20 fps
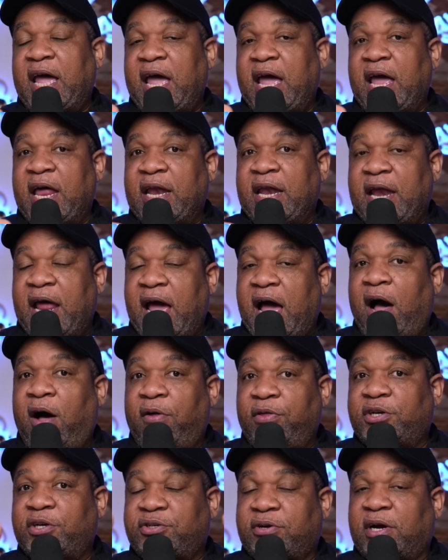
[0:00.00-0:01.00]
And now
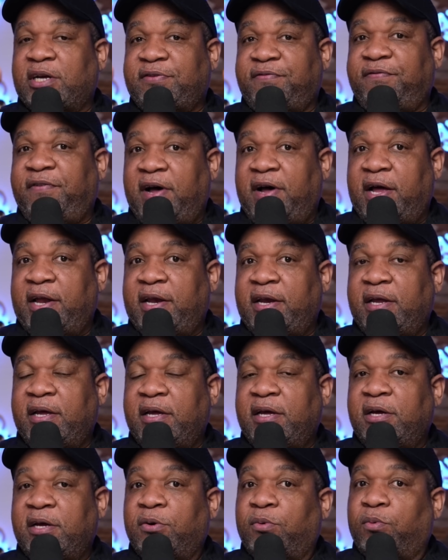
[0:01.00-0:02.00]
the trust fund,
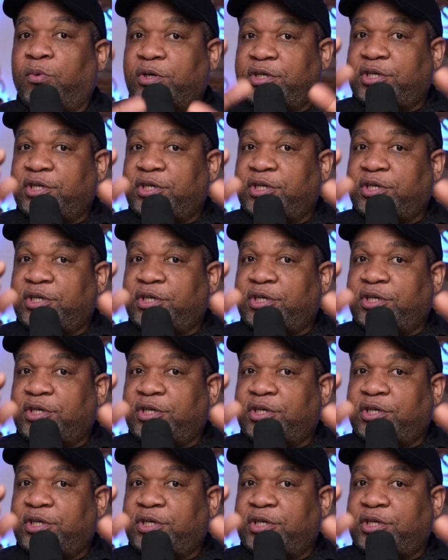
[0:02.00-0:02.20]
we're